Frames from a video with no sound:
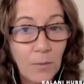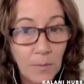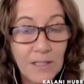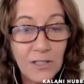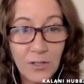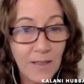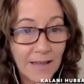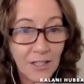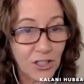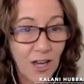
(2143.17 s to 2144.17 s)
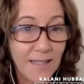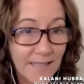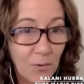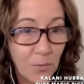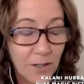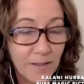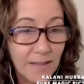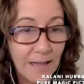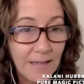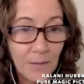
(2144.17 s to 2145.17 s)
And when we do that, it shines outward
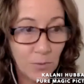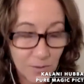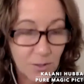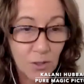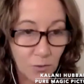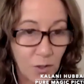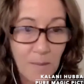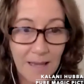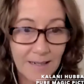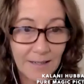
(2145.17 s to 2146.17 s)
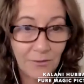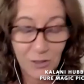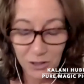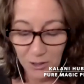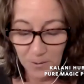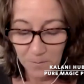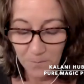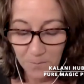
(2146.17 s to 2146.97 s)
and it will serve humanity for sure.